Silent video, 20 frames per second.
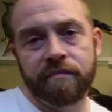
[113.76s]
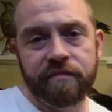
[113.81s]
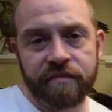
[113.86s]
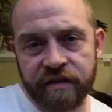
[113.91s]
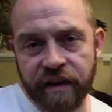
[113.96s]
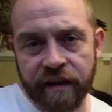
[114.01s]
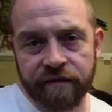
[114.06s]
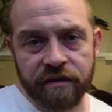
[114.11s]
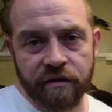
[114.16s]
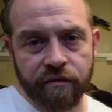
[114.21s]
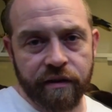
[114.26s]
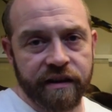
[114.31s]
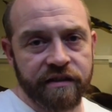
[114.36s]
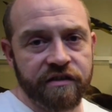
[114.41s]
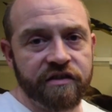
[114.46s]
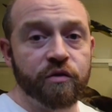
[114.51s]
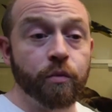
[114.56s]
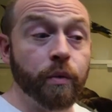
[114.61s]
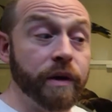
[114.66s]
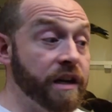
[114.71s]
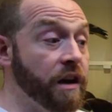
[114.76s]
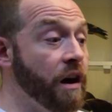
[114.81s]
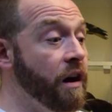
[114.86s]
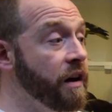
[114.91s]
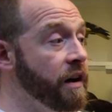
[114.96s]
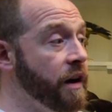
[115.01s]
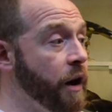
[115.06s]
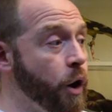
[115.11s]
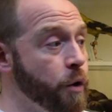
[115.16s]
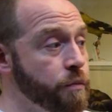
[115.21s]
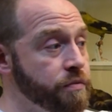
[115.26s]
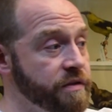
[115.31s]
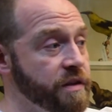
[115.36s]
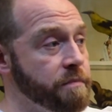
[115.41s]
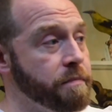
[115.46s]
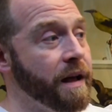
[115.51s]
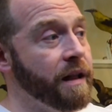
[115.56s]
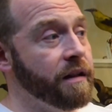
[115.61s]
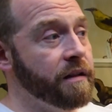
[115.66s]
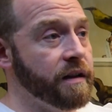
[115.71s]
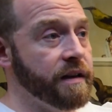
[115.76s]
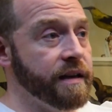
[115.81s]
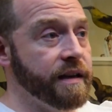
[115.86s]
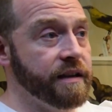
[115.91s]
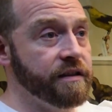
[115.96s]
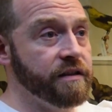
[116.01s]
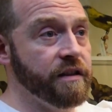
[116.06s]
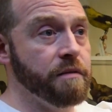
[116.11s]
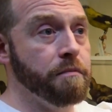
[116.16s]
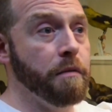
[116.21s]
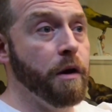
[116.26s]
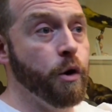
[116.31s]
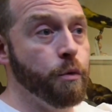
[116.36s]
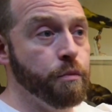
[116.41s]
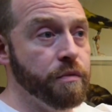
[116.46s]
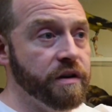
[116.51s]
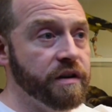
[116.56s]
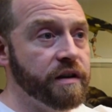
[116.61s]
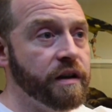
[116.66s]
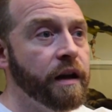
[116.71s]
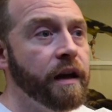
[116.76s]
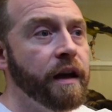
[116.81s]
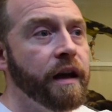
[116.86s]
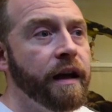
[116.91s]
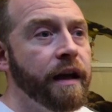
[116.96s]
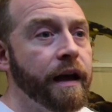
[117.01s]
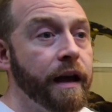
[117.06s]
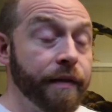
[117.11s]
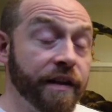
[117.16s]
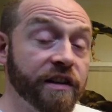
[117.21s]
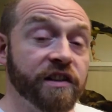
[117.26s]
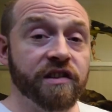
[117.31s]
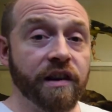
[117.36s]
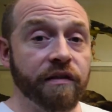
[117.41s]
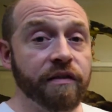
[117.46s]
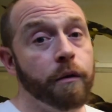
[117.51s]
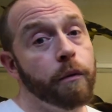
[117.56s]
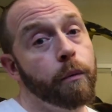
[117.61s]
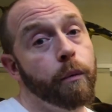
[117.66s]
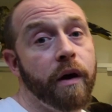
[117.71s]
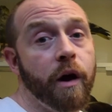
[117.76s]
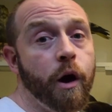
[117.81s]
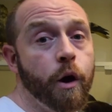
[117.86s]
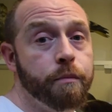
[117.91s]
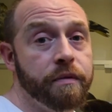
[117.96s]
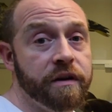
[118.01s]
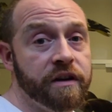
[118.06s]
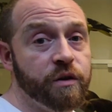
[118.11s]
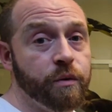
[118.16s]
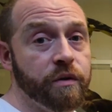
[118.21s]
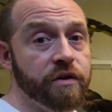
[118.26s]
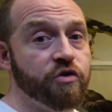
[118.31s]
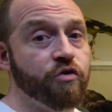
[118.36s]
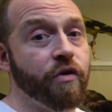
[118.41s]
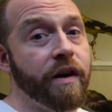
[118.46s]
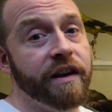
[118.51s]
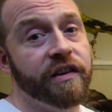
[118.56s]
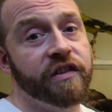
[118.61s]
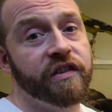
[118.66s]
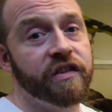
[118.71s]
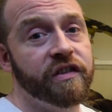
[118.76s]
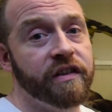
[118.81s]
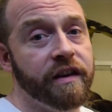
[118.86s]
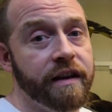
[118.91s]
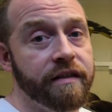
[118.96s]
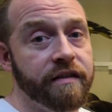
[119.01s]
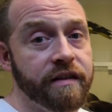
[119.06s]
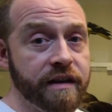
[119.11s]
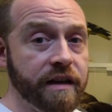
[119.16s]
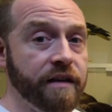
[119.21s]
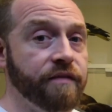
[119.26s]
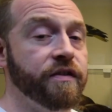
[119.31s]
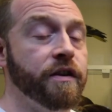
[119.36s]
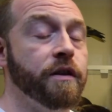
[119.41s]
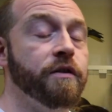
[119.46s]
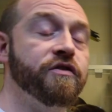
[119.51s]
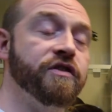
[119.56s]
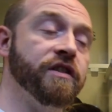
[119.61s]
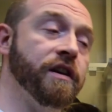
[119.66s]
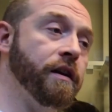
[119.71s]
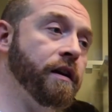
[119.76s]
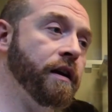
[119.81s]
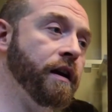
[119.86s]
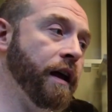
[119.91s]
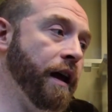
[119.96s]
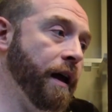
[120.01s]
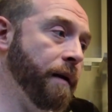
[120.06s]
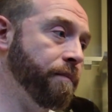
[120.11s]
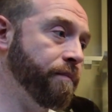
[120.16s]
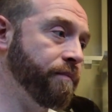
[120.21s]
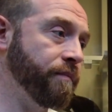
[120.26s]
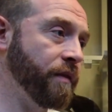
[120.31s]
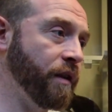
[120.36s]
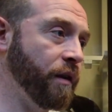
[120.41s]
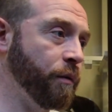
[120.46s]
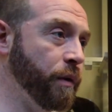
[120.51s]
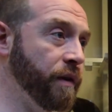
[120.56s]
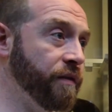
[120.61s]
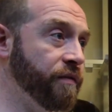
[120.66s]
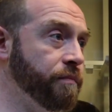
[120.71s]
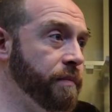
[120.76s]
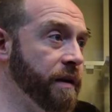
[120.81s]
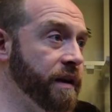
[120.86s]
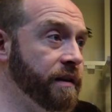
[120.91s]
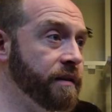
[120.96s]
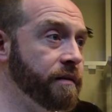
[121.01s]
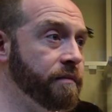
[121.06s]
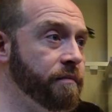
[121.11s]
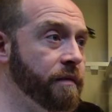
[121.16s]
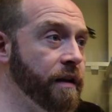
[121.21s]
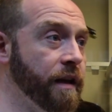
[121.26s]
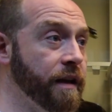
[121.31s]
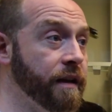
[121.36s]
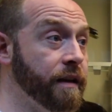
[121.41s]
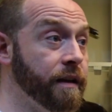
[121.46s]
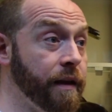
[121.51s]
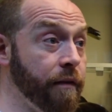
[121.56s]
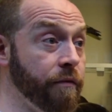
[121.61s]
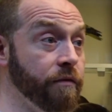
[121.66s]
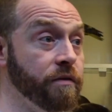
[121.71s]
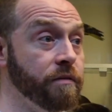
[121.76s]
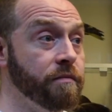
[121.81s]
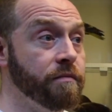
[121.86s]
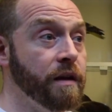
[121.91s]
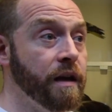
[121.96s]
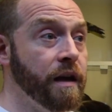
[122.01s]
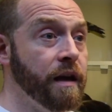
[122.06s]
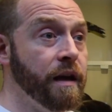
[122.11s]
safety reasons, we can't open the balconies at the moment. And this is something that we're hoping to address in the near future. We've been given